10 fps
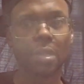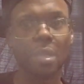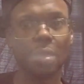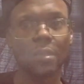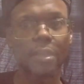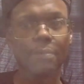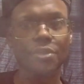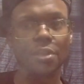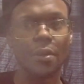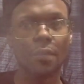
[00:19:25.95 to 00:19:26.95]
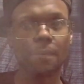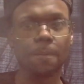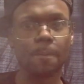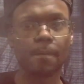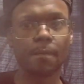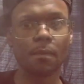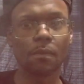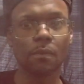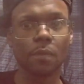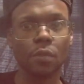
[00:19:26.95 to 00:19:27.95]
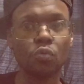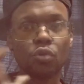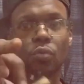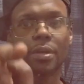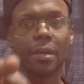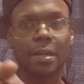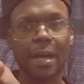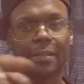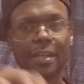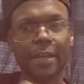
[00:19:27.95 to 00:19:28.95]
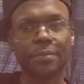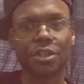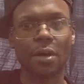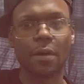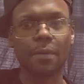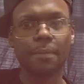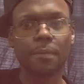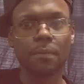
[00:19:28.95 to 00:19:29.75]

goddamn job. You do your goddamn job.